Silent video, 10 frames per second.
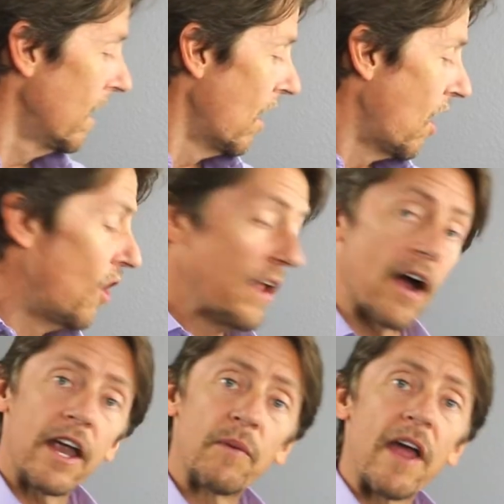Oh, now
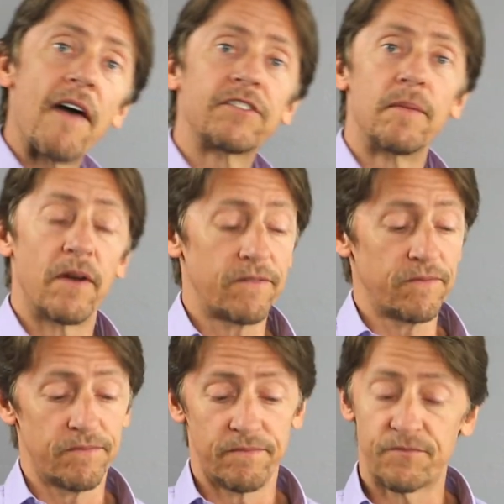here we have some
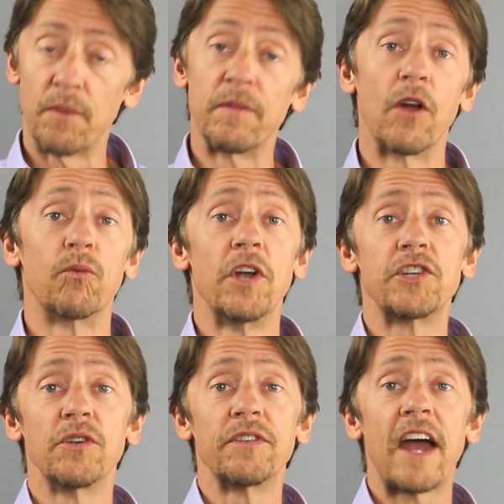from the
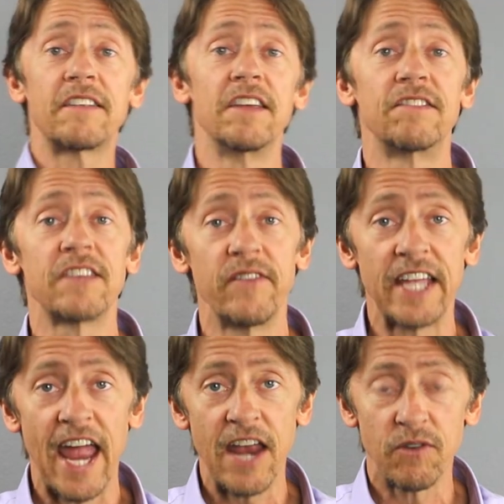original
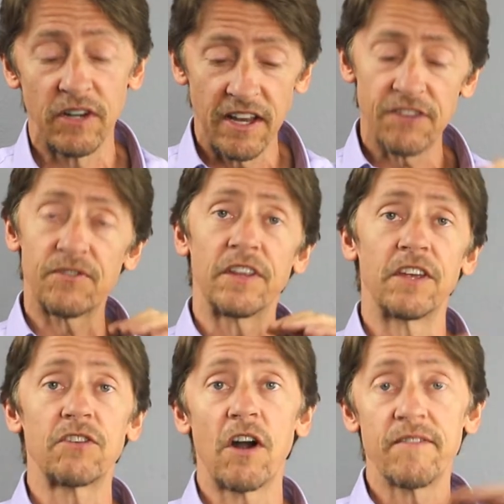1978 release for the
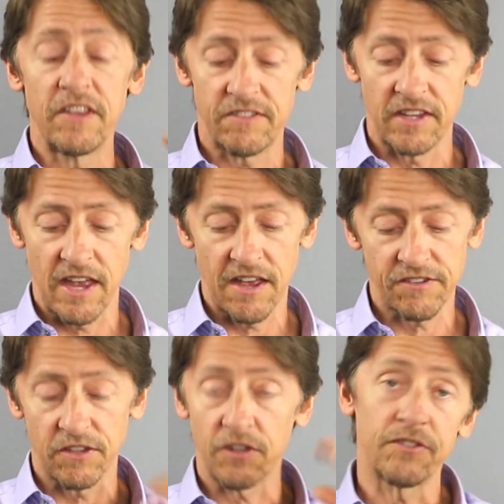Atari
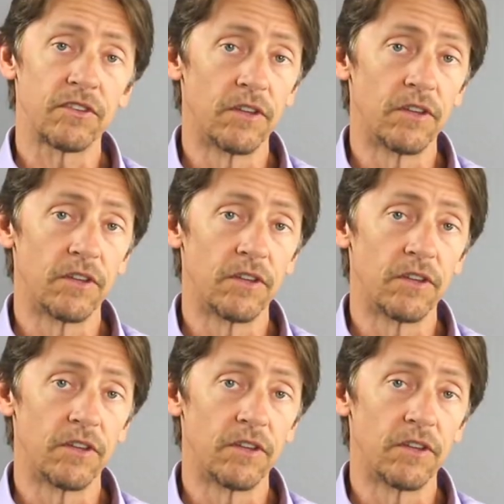VCS,